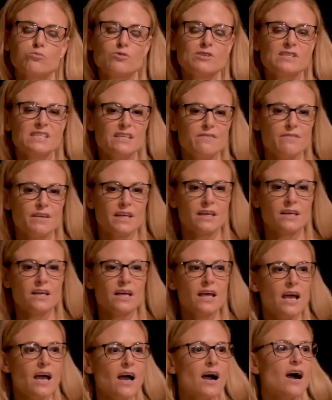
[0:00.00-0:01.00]
at
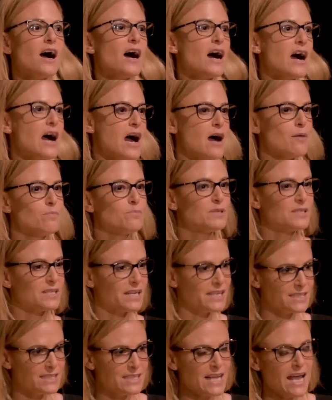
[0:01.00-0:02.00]
perceiving
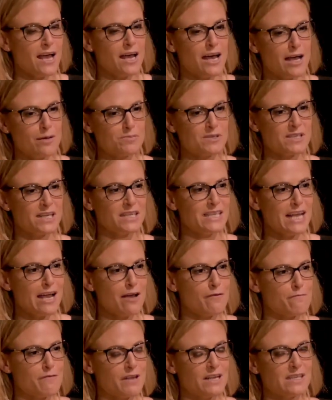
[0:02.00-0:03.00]
upside down, upside
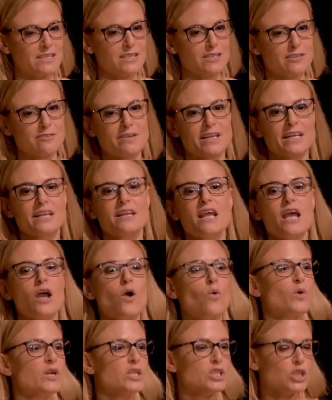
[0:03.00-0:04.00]
down faces, right?
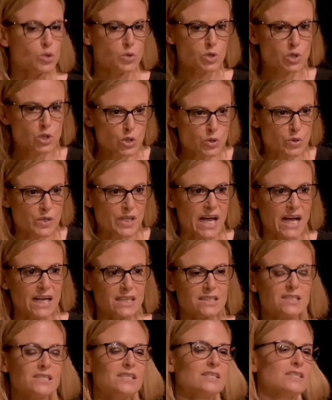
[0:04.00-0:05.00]
We don't do
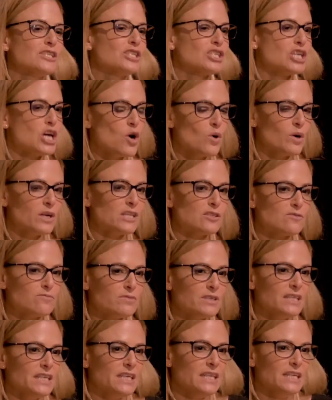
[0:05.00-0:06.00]
that. So
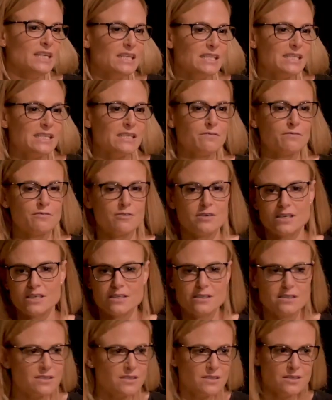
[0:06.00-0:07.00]
it's really easy for
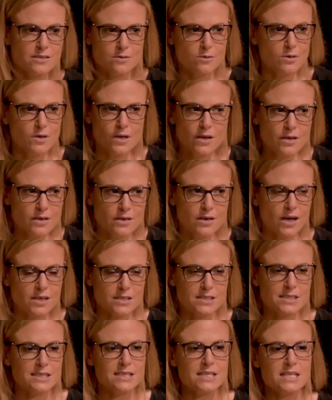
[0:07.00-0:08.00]
us to
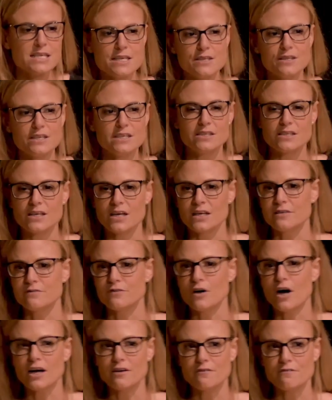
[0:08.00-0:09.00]
not see these
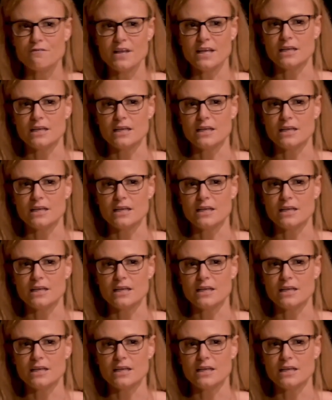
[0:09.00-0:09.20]
kind of odd